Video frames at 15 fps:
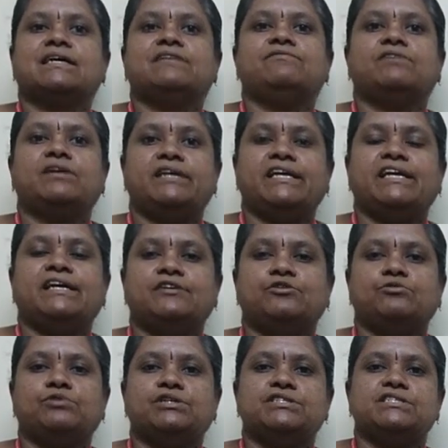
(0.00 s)
converting a
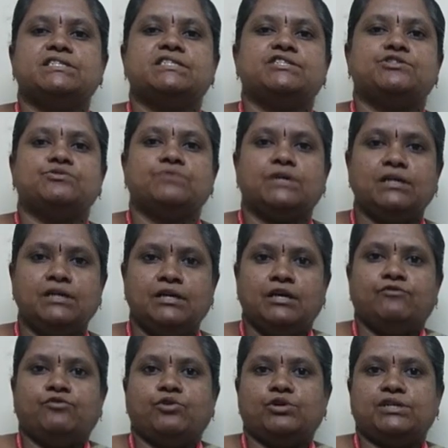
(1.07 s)
2-digit into a
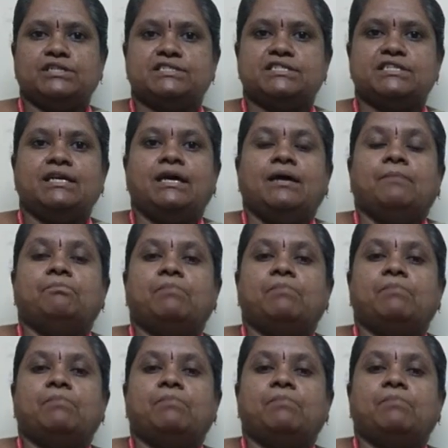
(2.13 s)
4-digit,